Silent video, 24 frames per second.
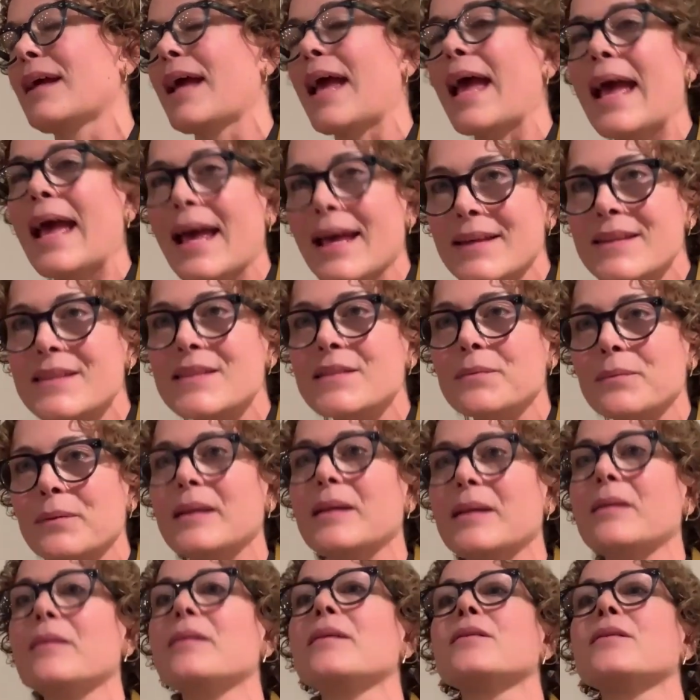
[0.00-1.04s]
as
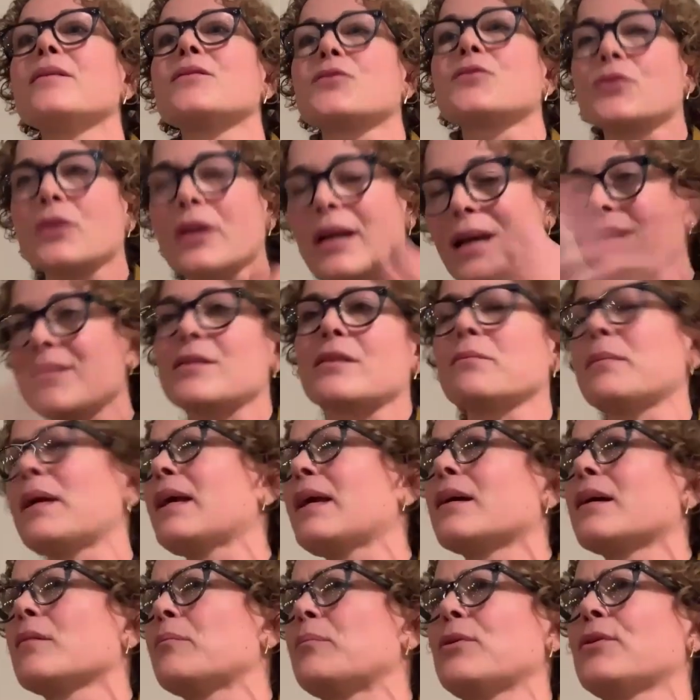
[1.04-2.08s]
we try to
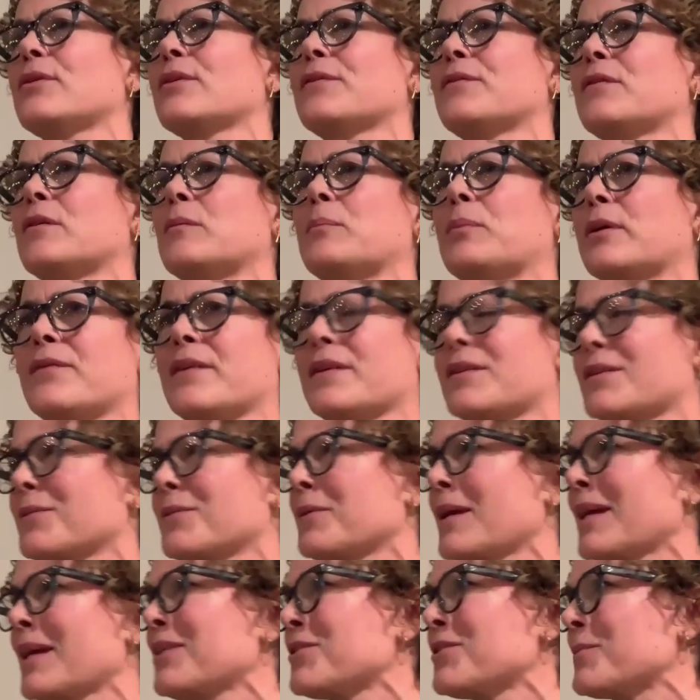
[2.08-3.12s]
make a beautiful, perfect
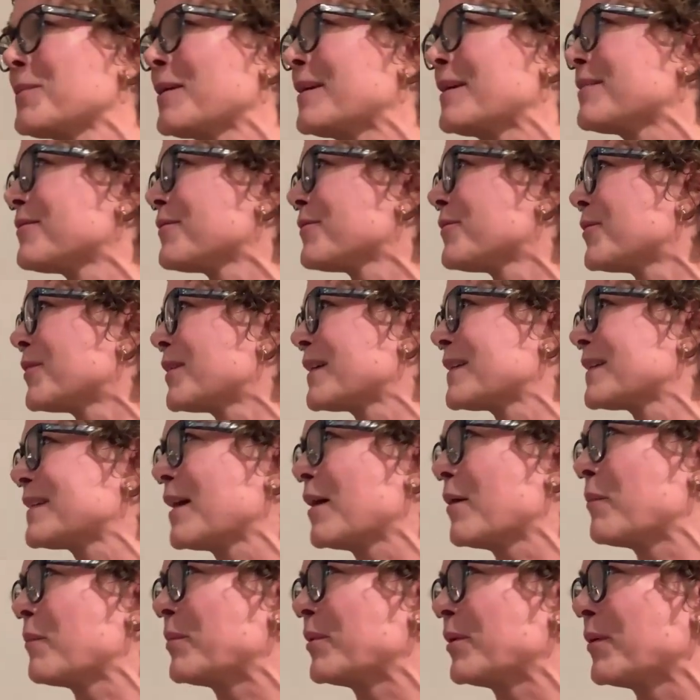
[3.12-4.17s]
arrangement, for
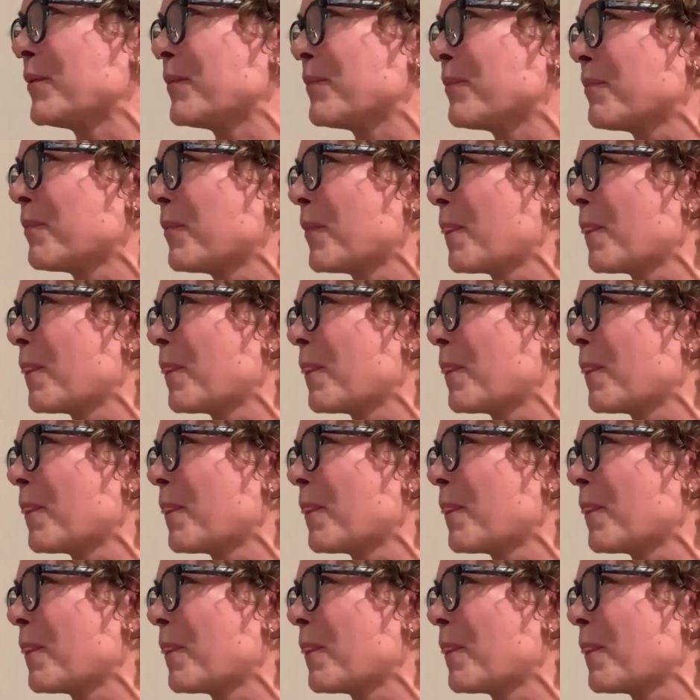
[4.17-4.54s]
example.